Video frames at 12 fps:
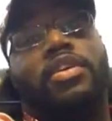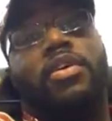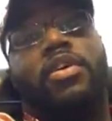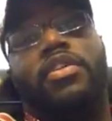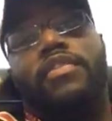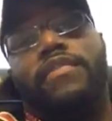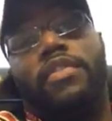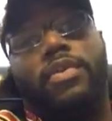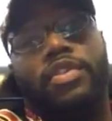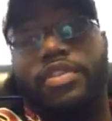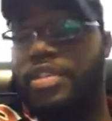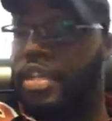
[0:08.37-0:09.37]
to all the
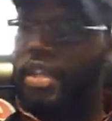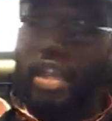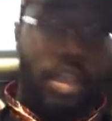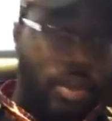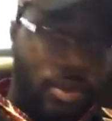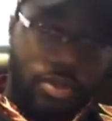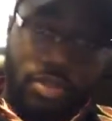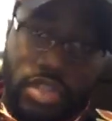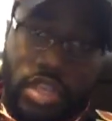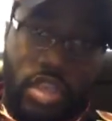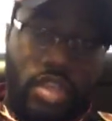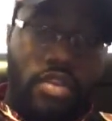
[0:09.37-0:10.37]
Florida State haters
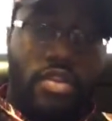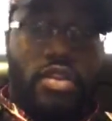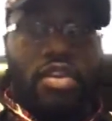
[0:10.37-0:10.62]
that